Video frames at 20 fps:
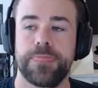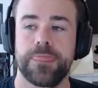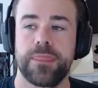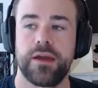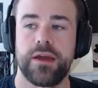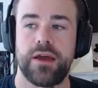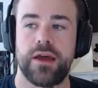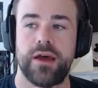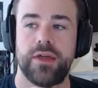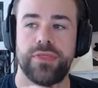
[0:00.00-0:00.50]

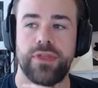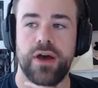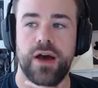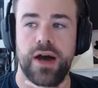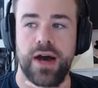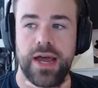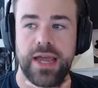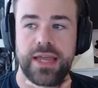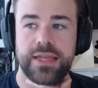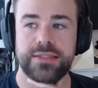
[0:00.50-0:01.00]

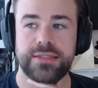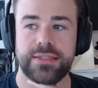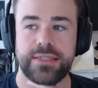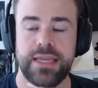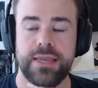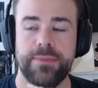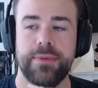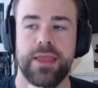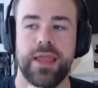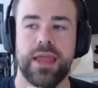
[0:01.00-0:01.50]
highest
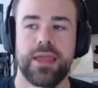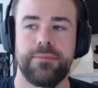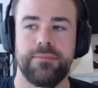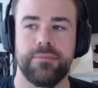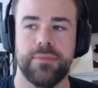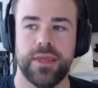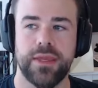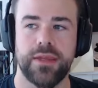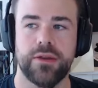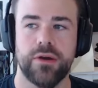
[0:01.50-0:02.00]
CBA
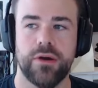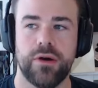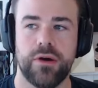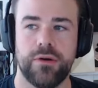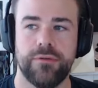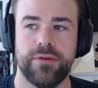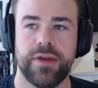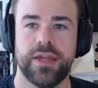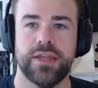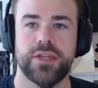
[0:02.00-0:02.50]
mid
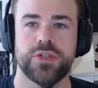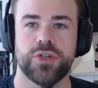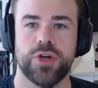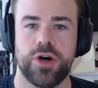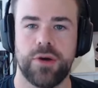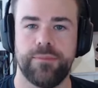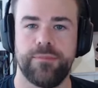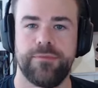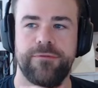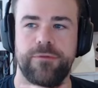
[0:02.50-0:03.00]
of a
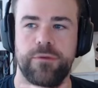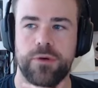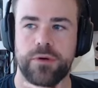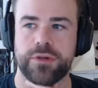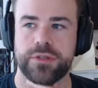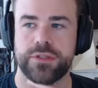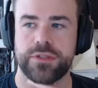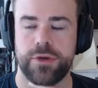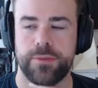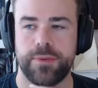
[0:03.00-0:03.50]
top
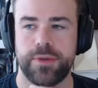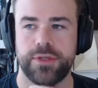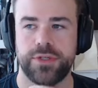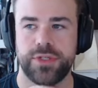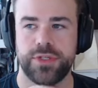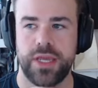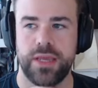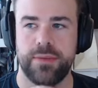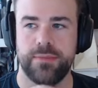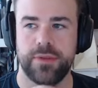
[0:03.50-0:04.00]
4 stoppage
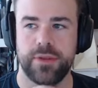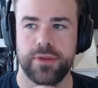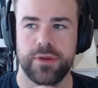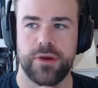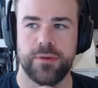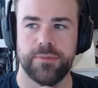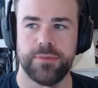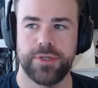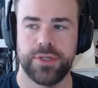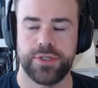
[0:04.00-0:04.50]
team in the
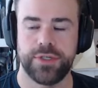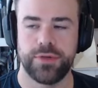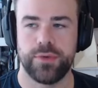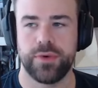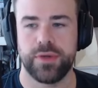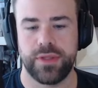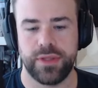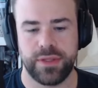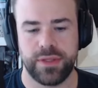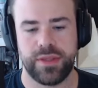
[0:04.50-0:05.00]
competition,
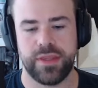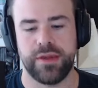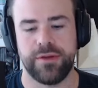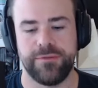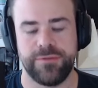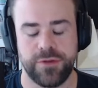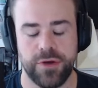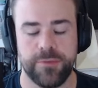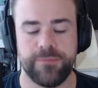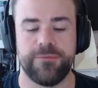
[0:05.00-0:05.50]
or the
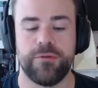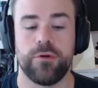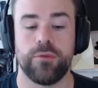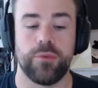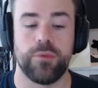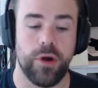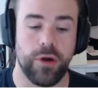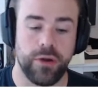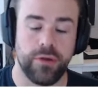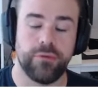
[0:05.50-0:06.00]
top 4
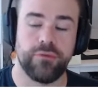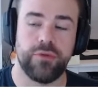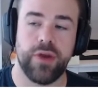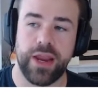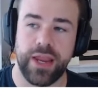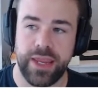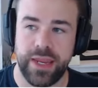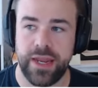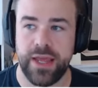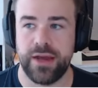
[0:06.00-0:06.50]

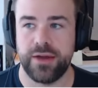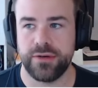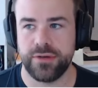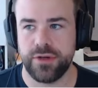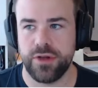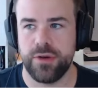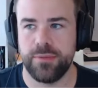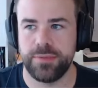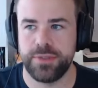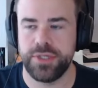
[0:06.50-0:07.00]
ruck hit out
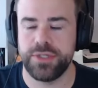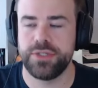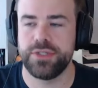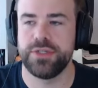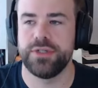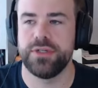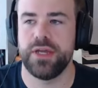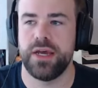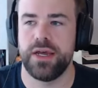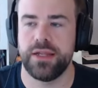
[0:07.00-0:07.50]

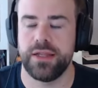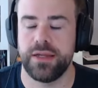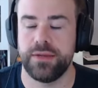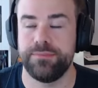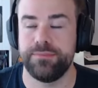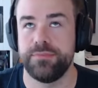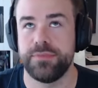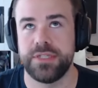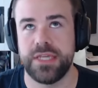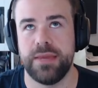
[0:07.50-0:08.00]
competition
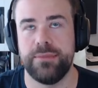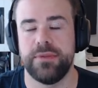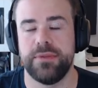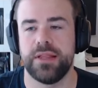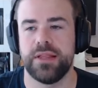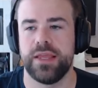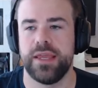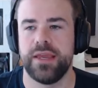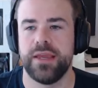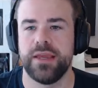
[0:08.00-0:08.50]
team in
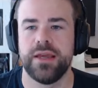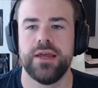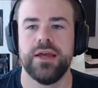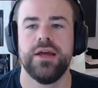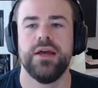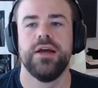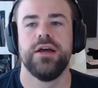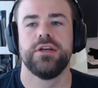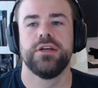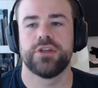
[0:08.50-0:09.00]
the league.
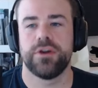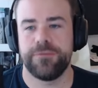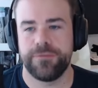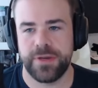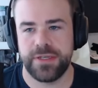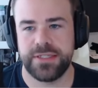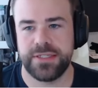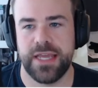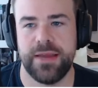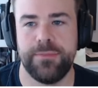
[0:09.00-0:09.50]
So for
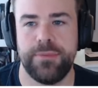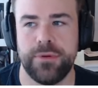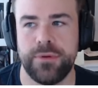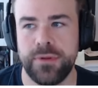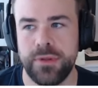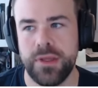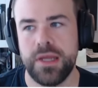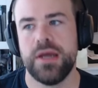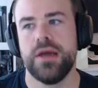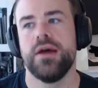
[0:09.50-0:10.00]

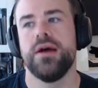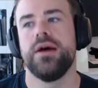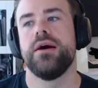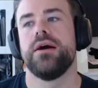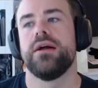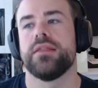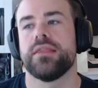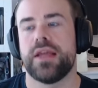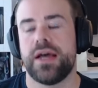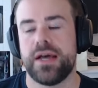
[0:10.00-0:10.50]
example,
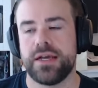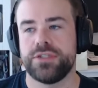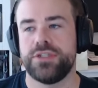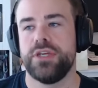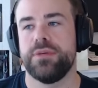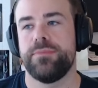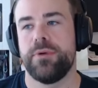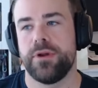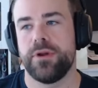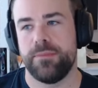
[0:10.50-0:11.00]
last
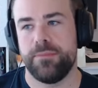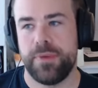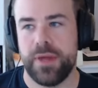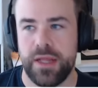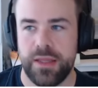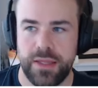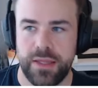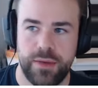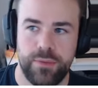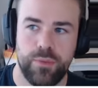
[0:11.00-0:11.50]
year
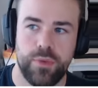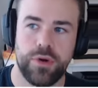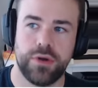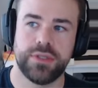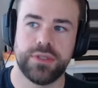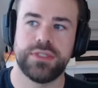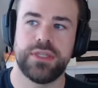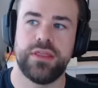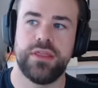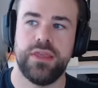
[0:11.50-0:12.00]
Bonampelli
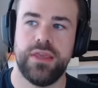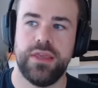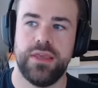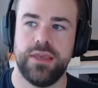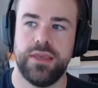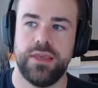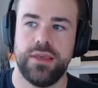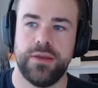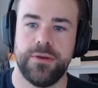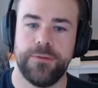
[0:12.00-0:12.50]
was
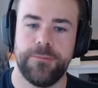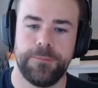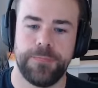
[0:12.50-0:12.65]
the